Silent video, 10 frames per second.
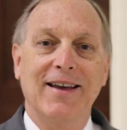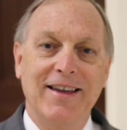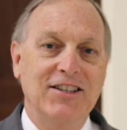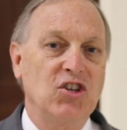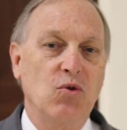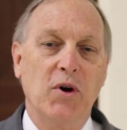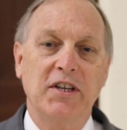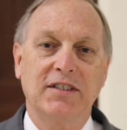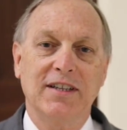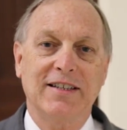It's a
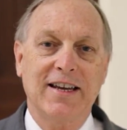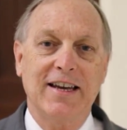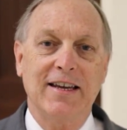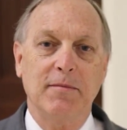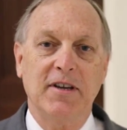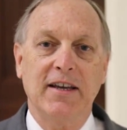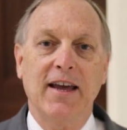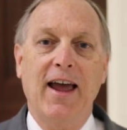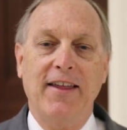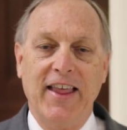waste of time,
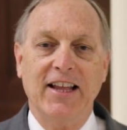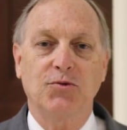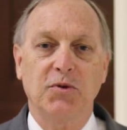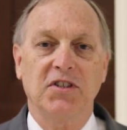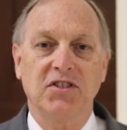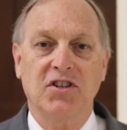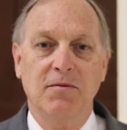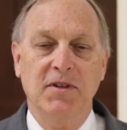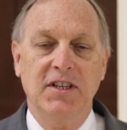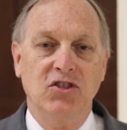and that's what this
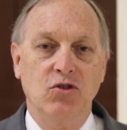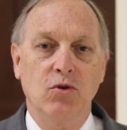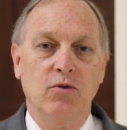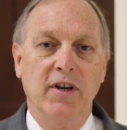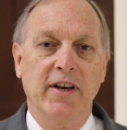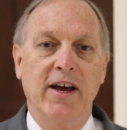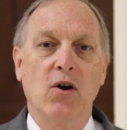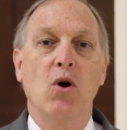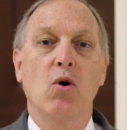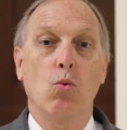committee's doing right
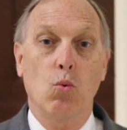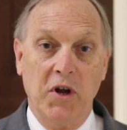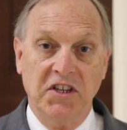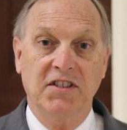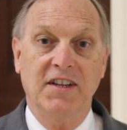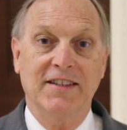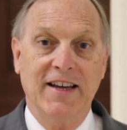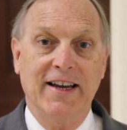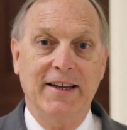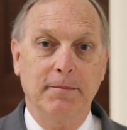now, wasting
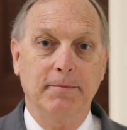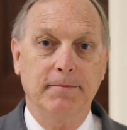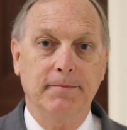time.